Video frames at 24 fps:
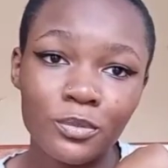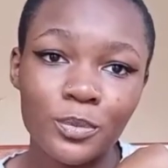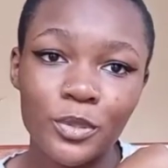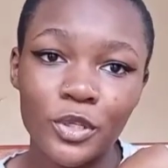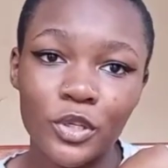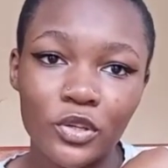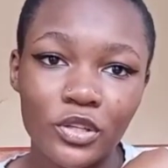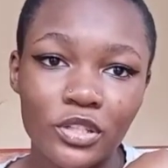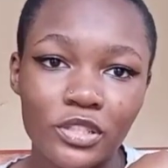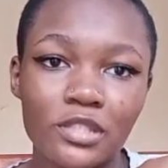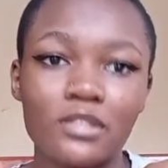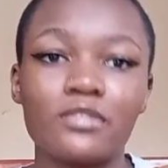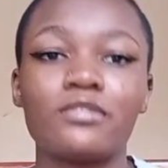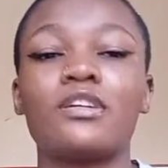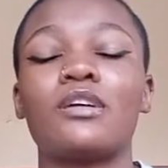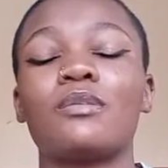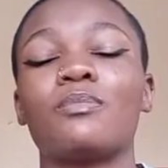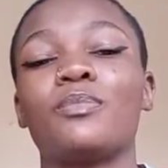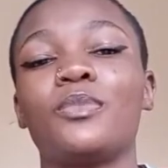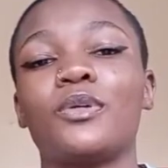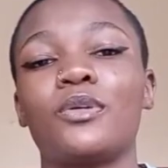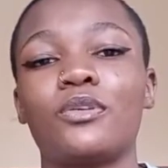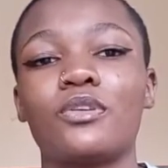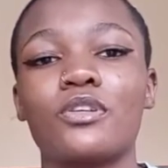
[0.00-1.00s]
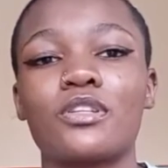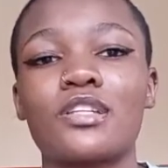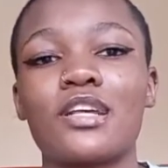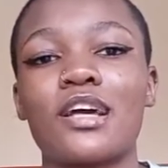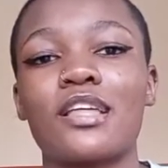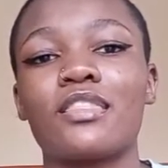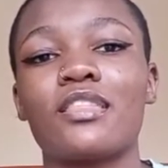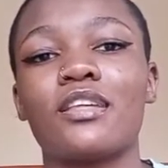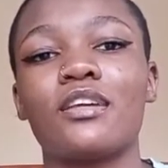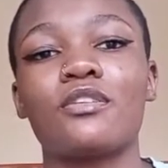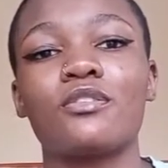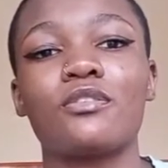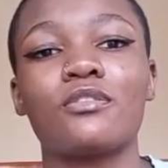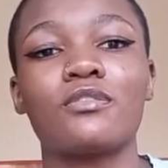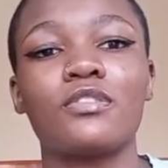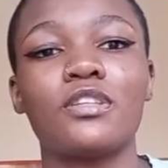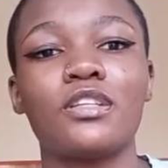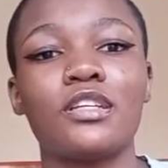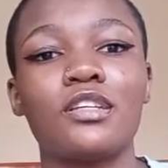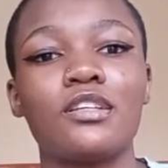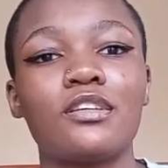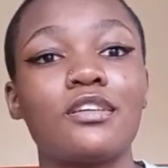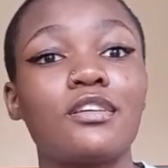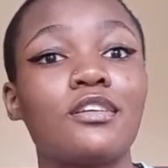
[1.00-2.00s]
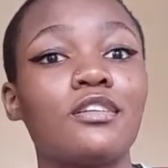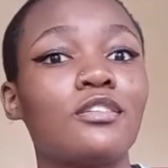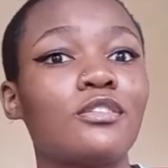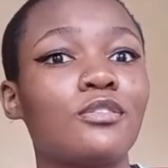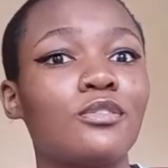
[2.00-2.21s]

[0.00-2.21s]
pick yourself up because at the end of the day,